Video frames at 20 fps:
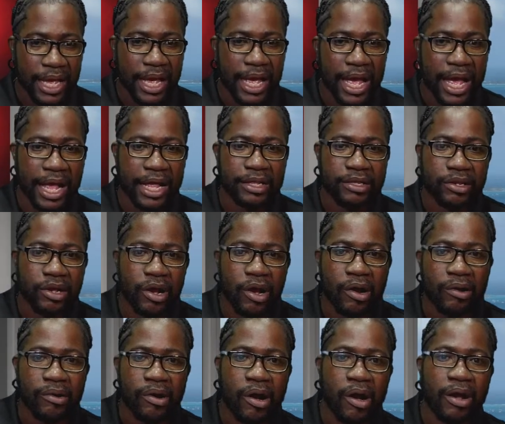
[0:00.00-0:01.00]
and
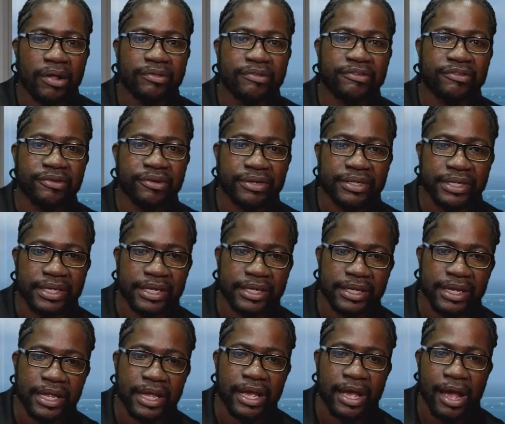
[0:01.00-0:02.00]
are
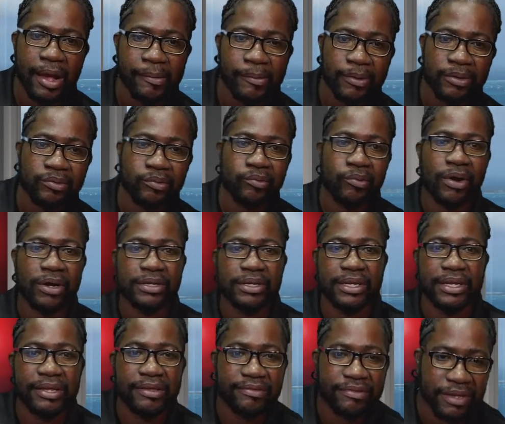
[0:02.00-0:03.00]
uncertain about what
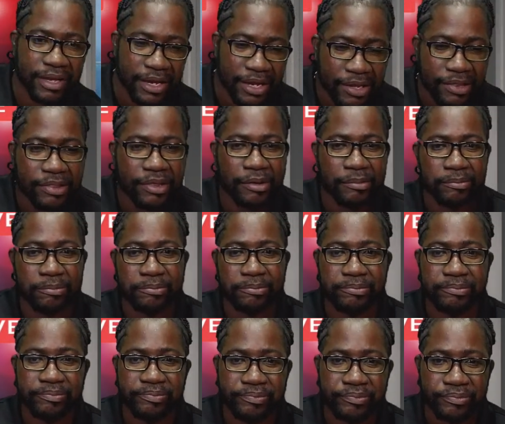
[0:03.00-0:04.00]
is in them.
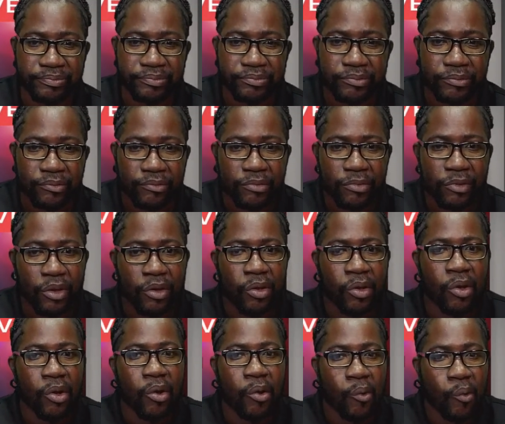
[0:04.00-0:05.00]

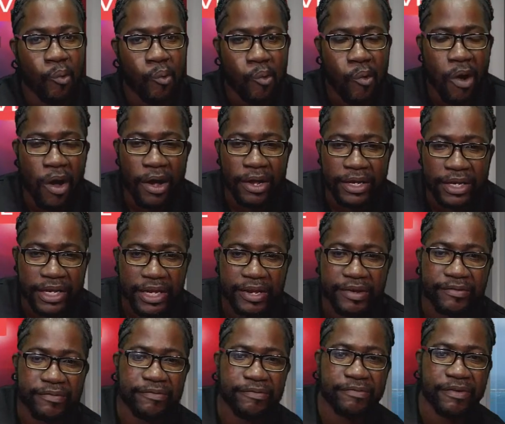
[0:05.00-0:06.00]
1
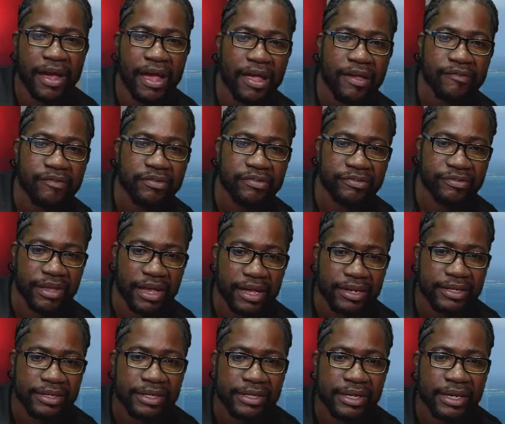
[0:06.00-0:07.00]
in 5
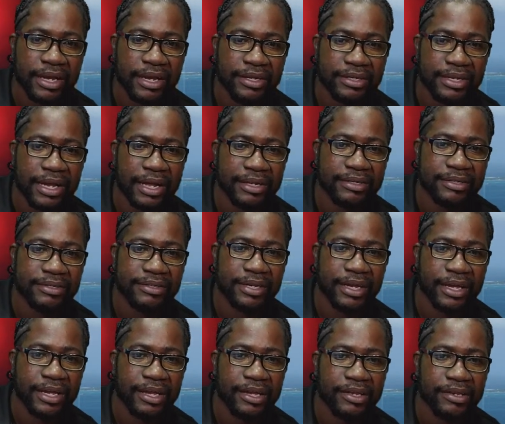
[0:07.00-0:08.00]
said that
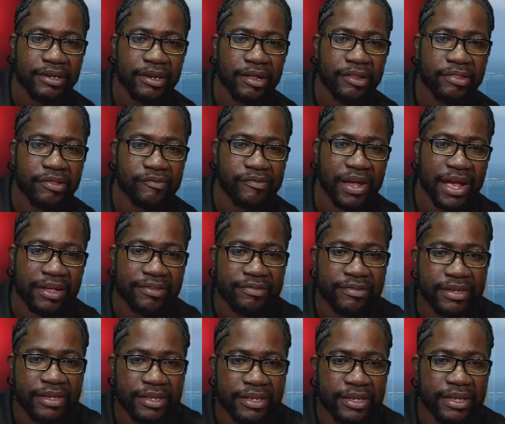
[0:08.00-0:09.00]
taking the
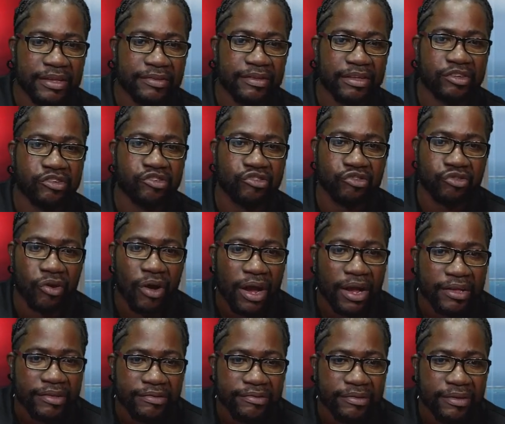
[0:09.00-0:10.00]
vaccine is a
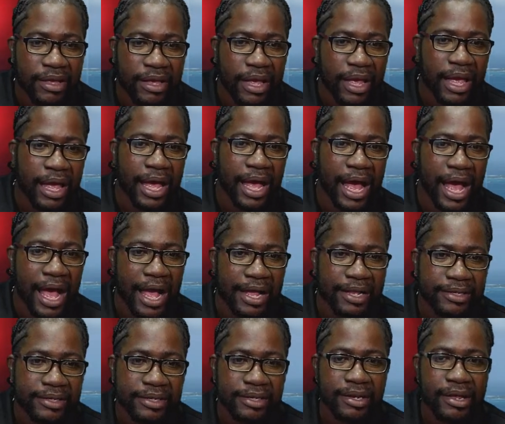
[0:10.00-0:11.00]
choice
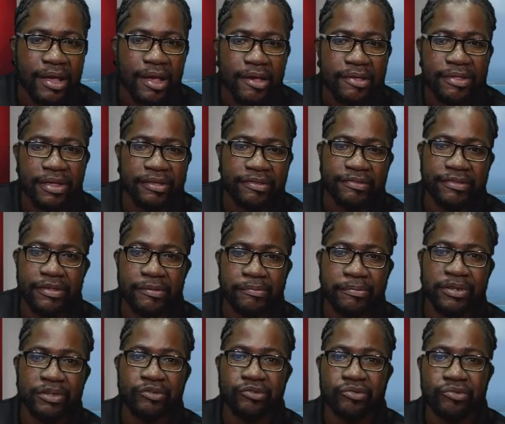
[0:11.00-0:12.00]
and they
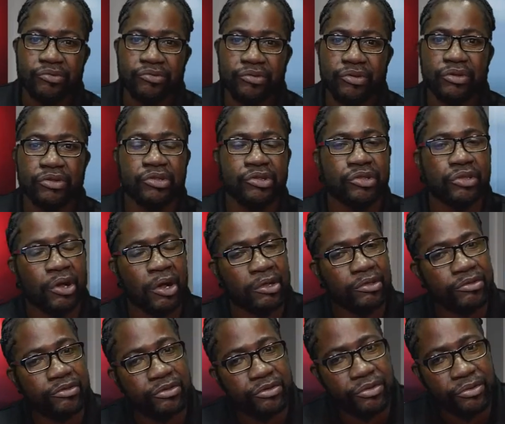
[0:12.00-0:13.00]
simply choose
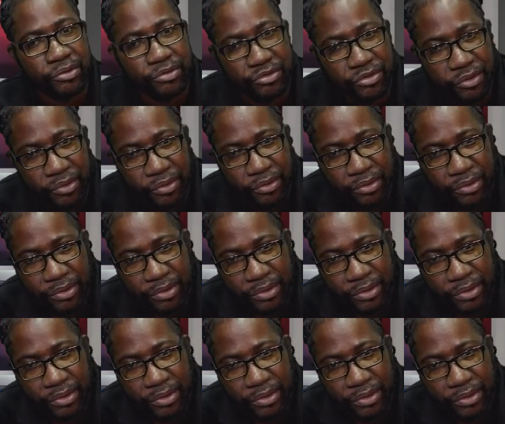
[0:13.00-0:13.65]
not to do so.